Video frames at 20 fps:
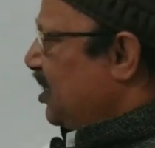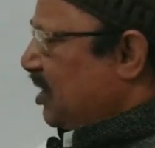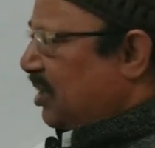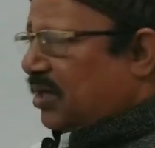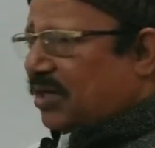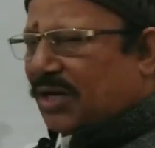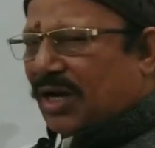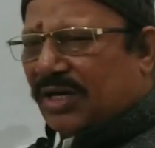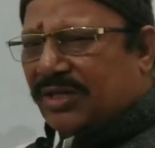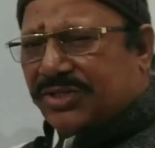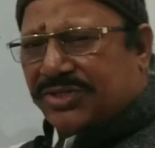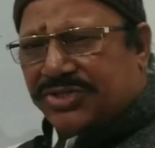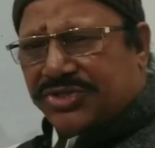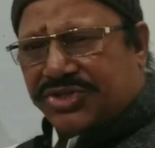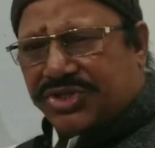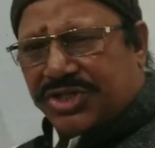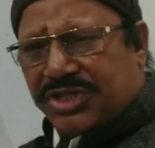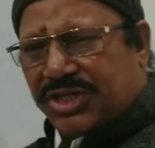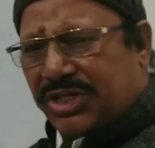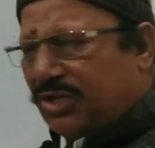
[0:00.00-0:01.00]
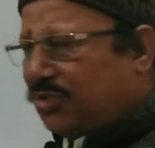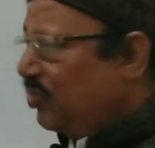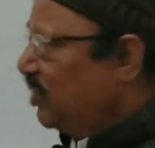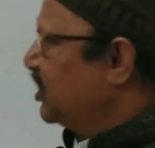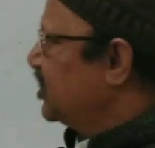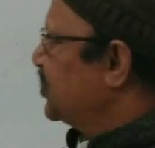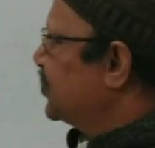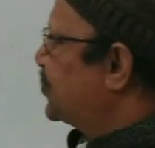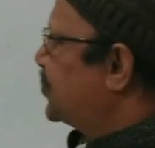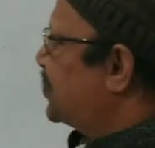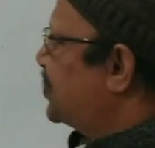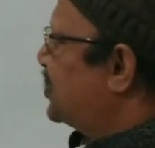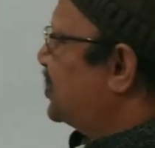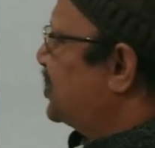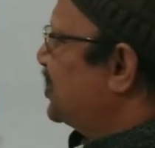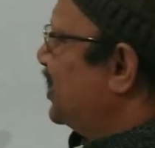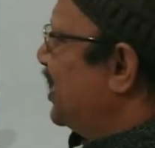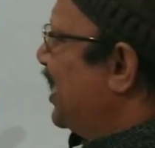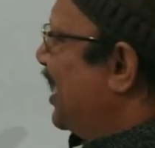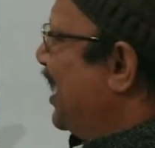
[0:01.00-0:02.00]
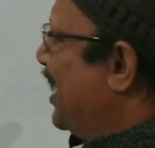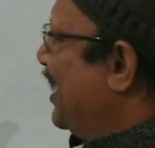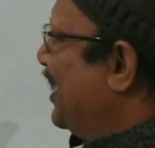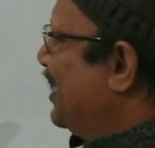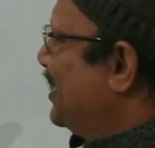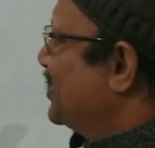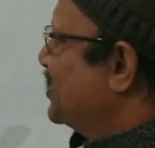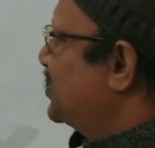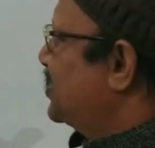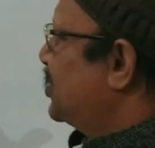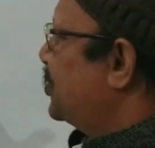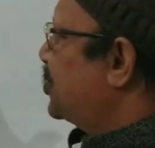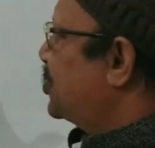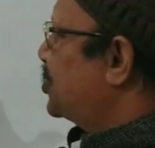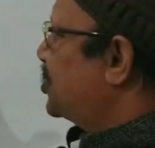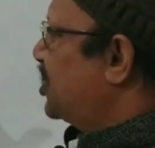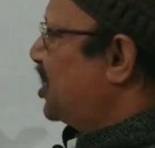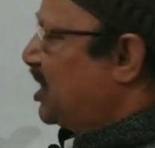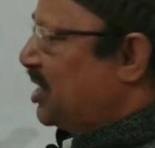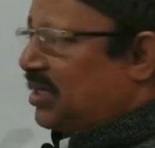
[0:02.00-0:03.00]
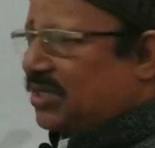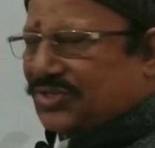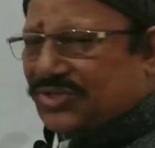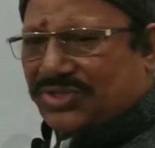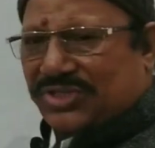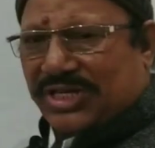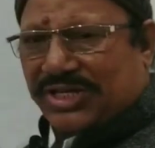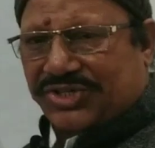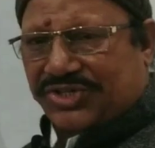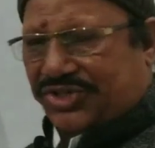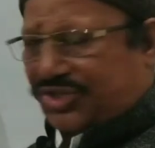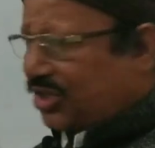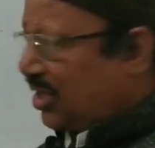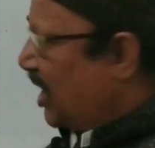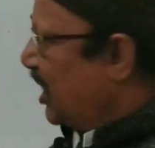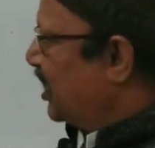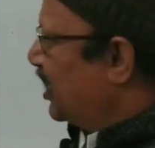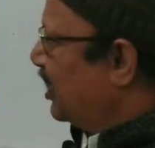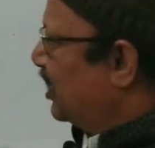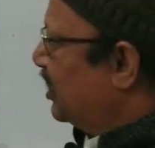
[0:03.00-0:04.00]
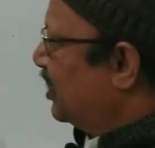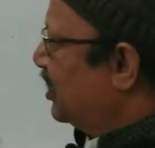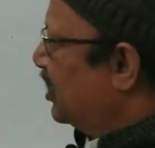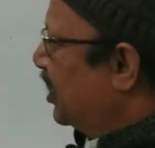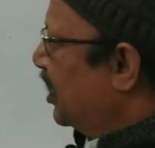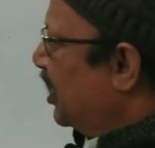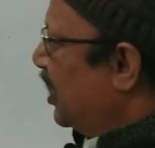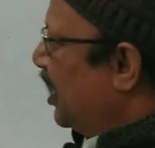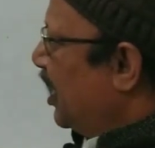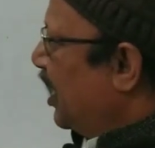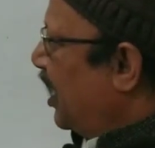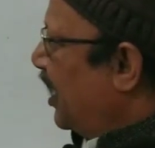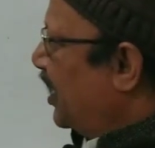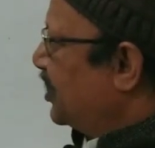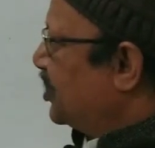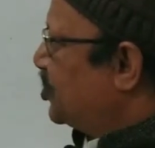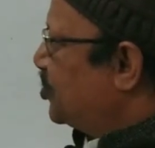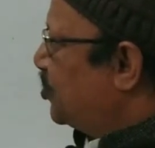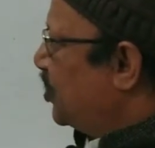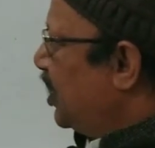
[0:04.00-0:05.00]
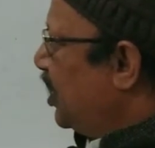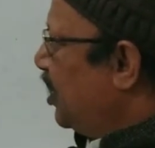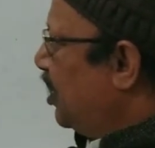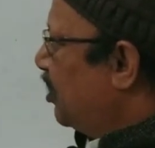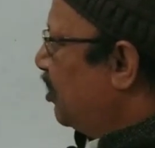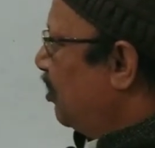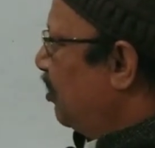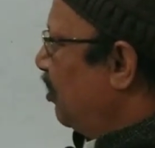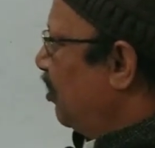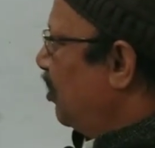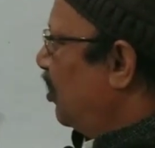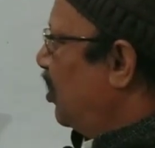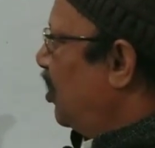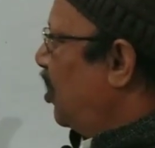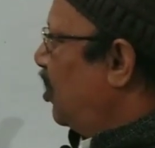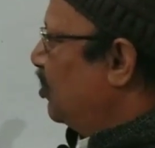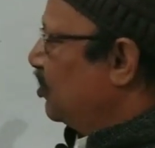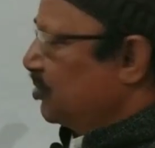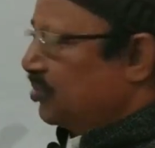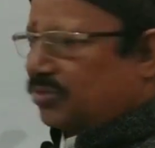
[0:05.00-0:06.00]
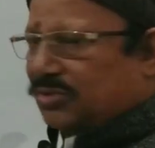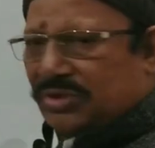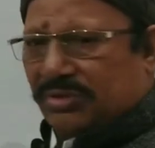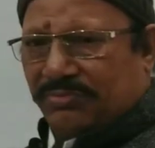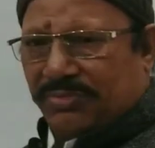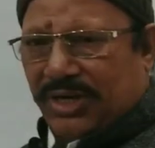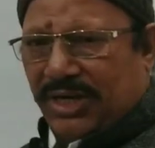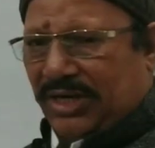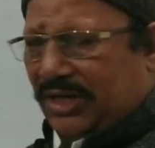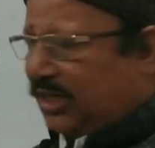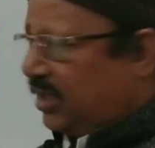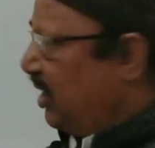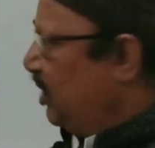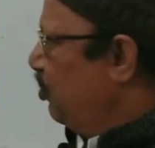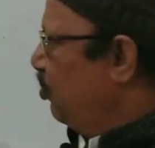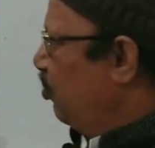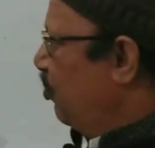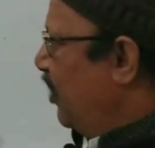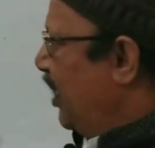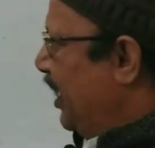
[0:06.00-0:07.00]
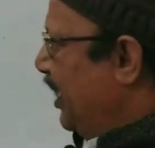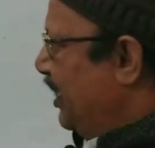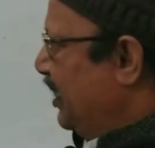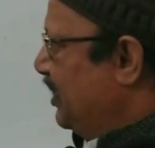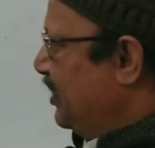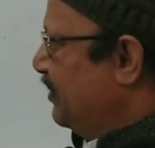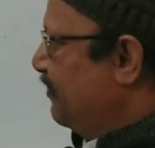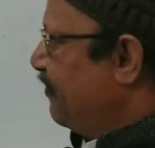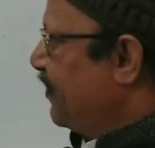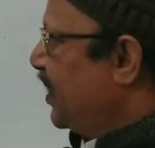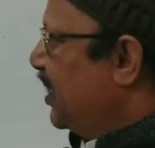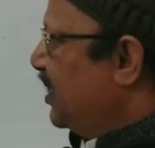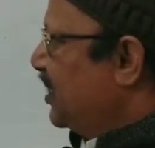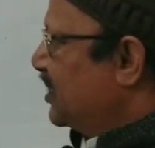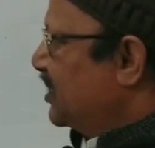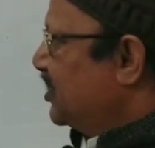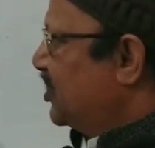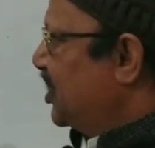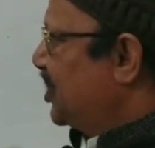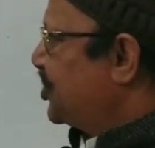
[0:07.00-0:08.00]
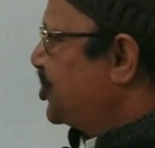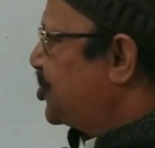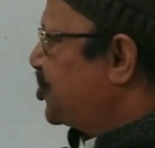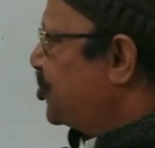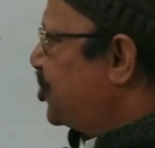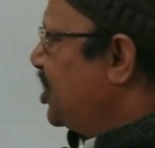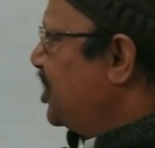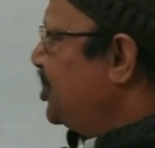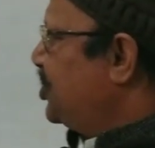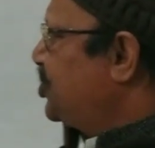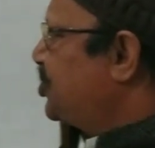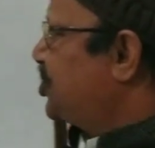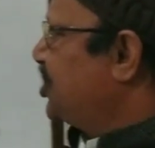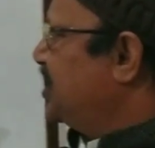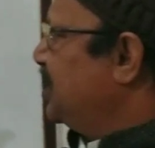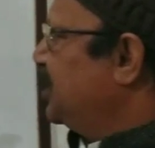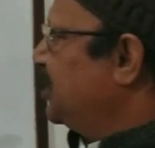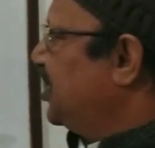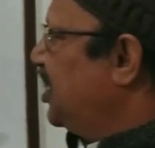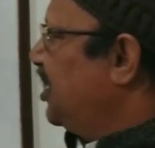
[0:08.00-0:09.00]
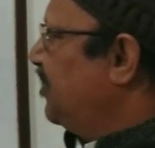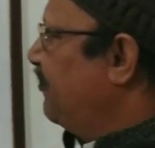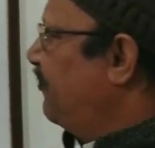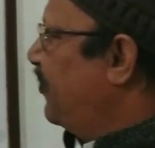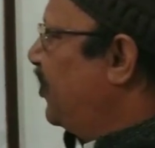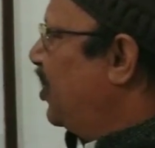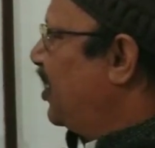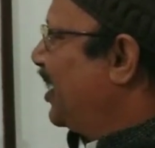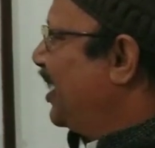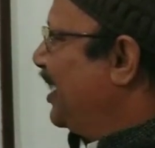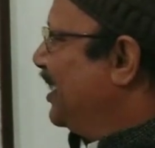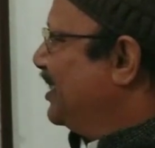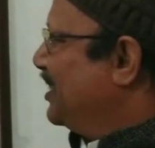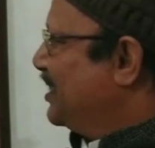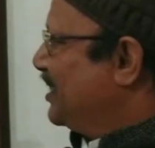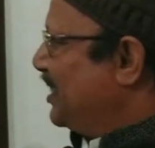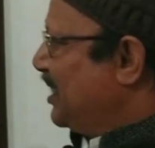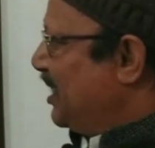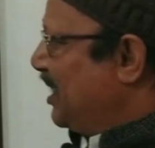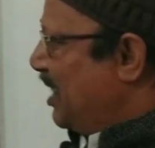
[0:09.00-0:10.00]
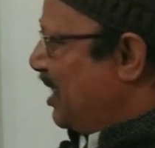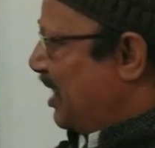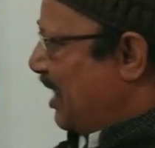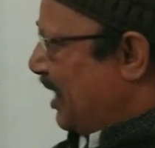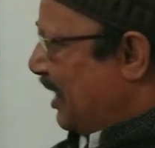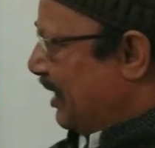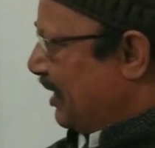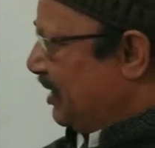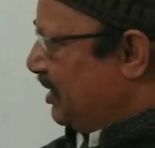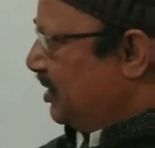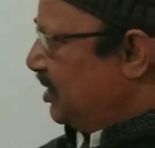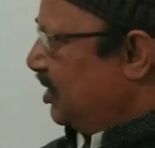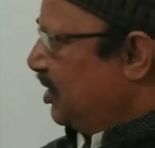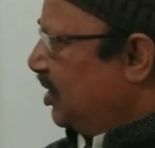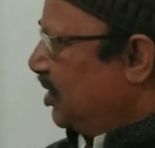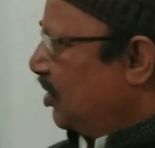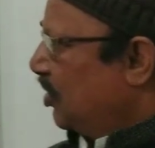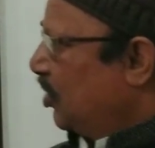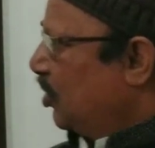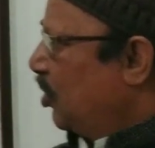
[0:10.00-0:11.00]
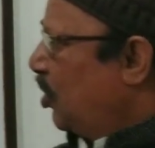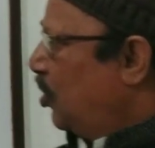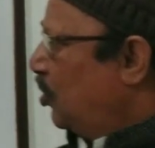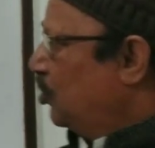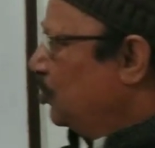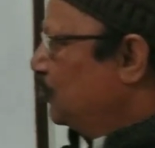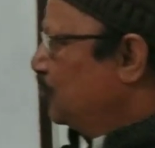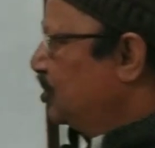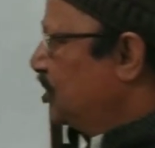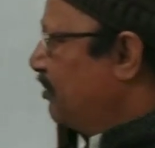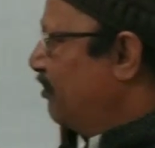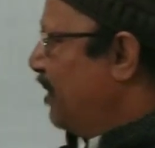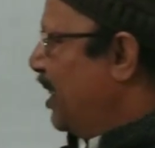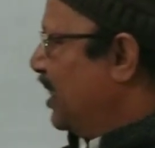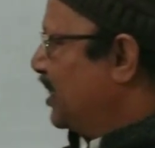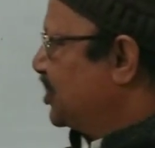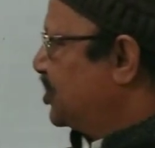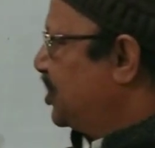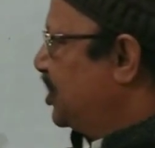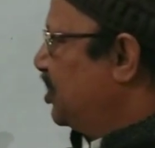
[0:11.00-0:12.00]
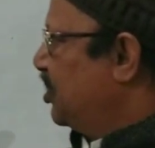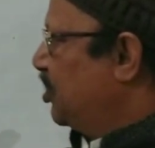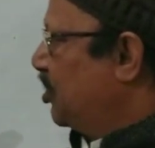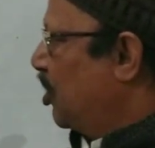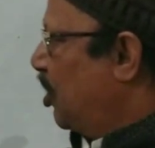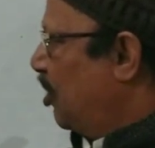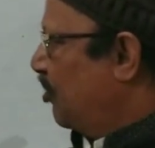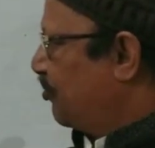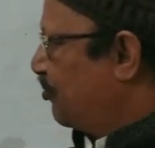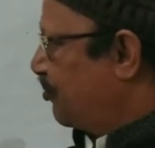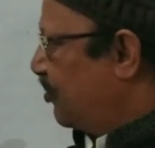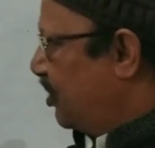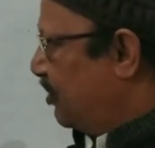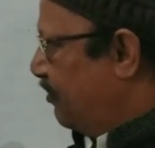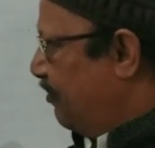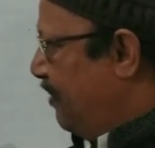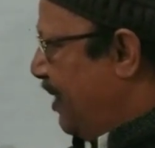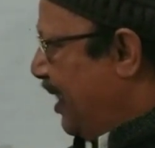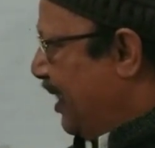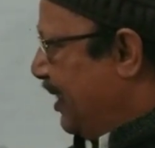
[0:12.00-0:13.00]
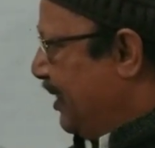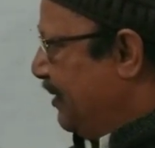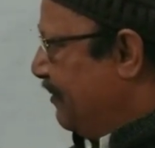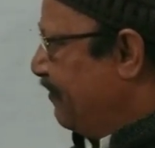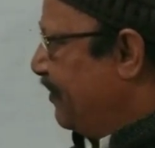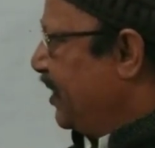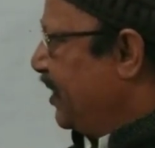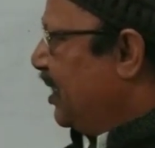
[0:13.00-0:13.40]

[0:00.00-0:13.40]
continuous as the stars that shine and twinkle on the Milky Way. They stretched in never-ending line along the margin of a bay.